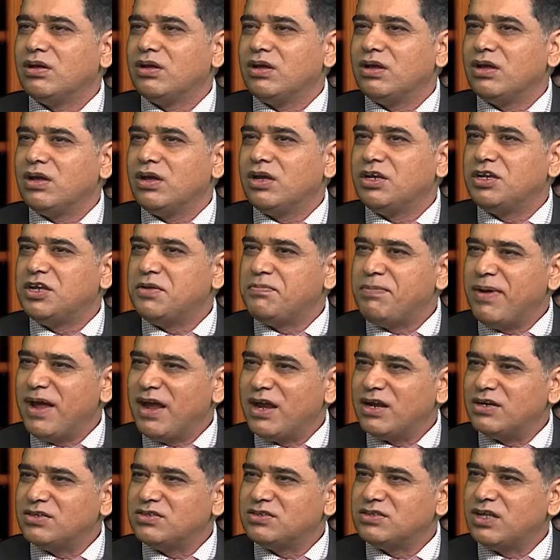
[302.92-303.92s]
it
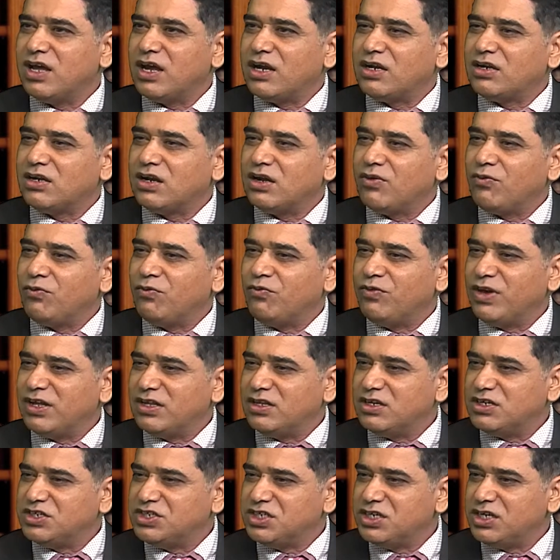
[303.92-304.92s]
depends that
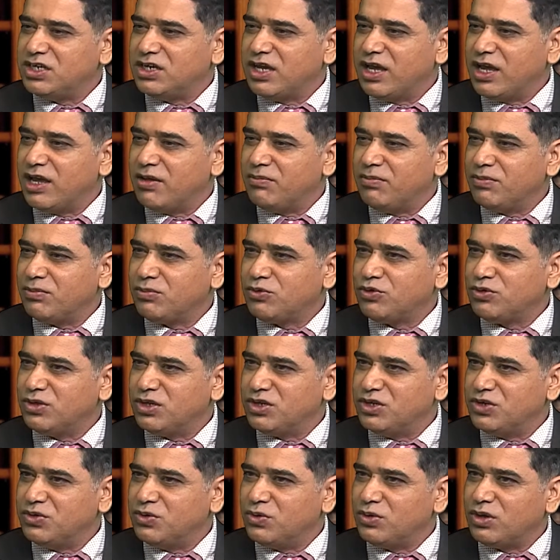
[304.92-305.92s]
whether she came to
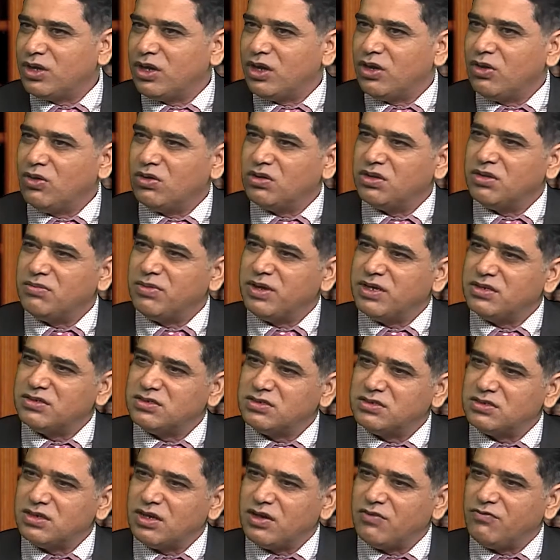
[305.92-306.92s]
the UK on the
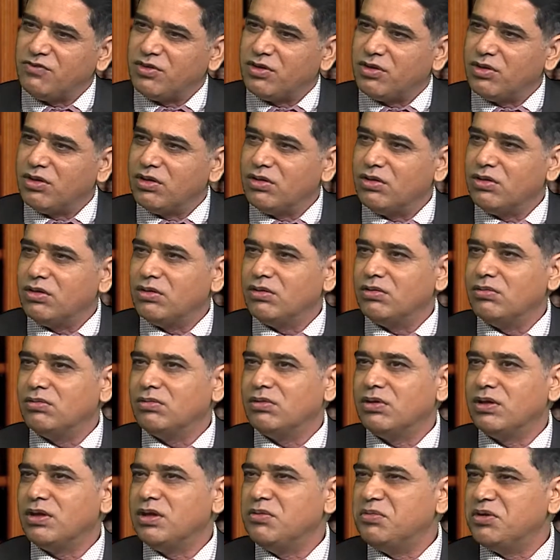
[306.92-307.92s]
basis of
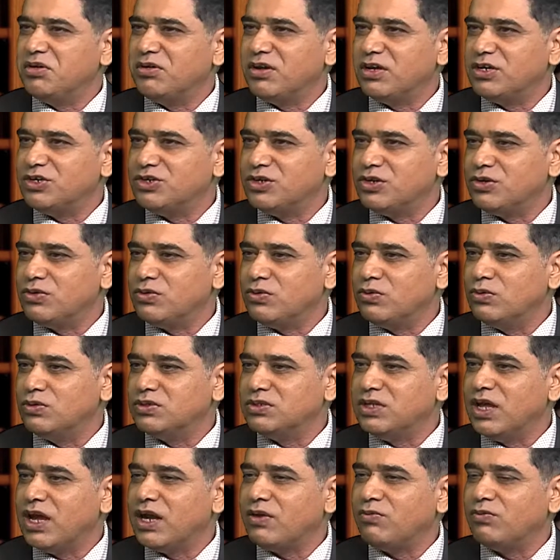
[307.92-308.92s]
immigration rules
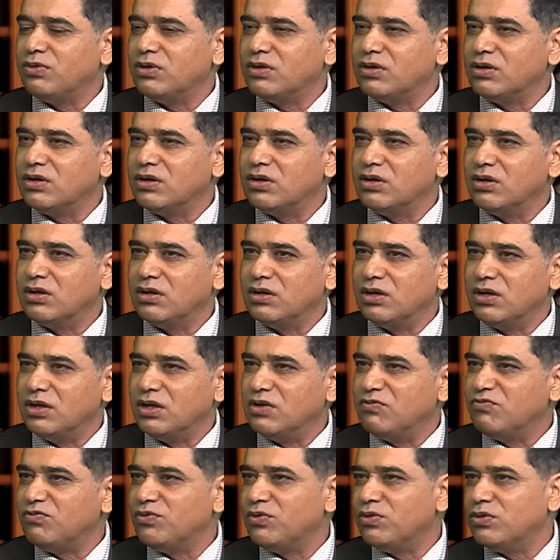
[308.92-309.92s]
that were
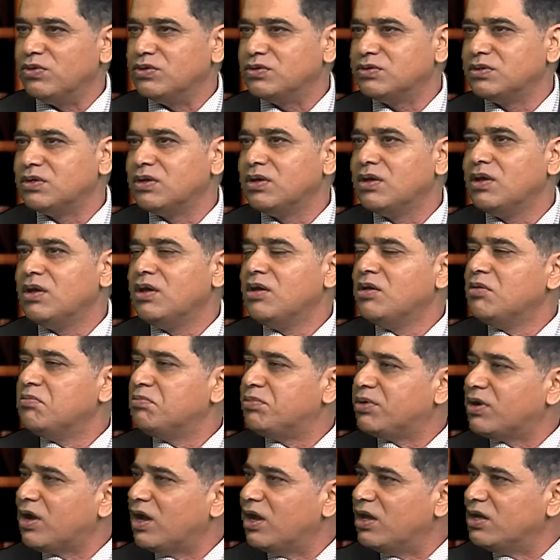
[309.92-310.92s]
in force
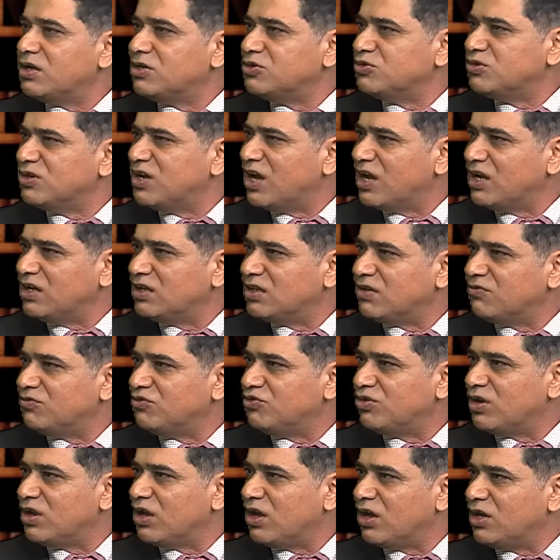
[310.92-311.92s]
prior to 9th of
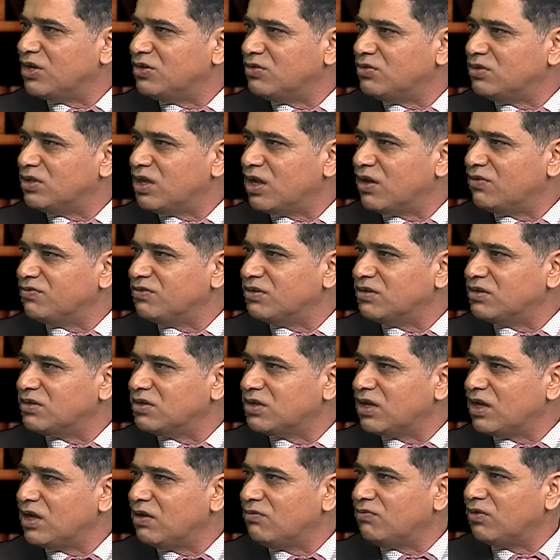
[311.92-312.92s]
July
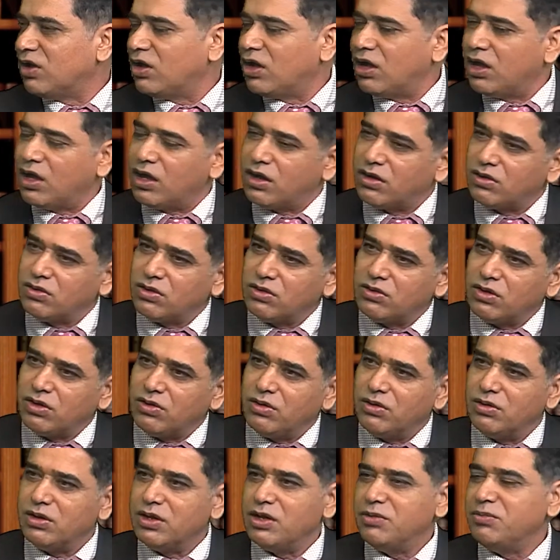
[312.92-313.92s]
2012 or
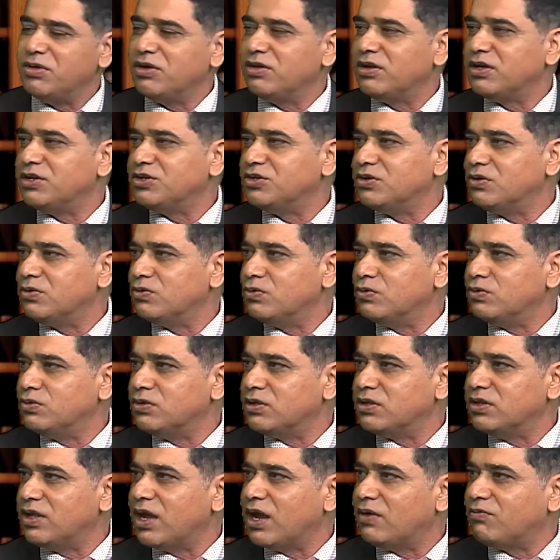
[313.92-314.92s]
immigration rules
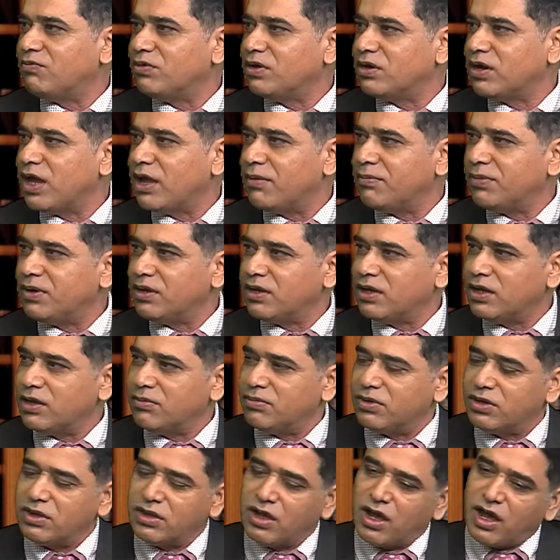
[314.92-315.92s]
that were
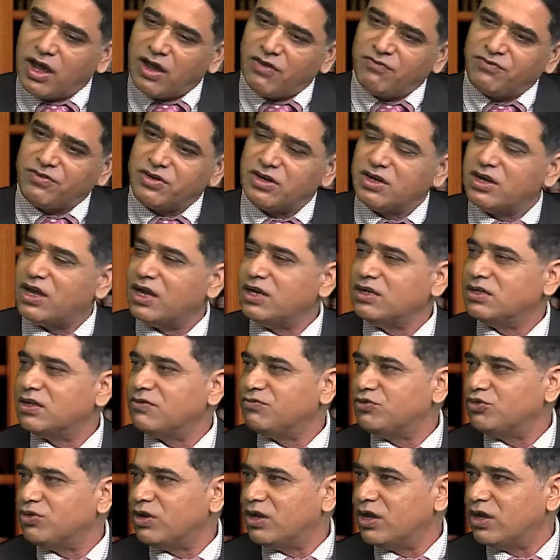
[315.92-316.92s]
applicable after 9th
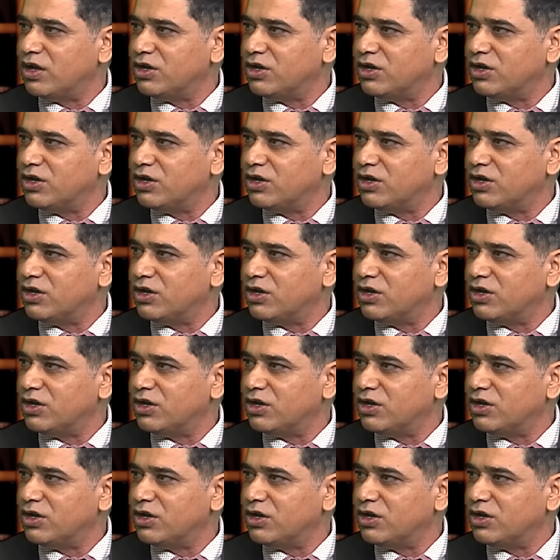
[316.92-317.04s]
of July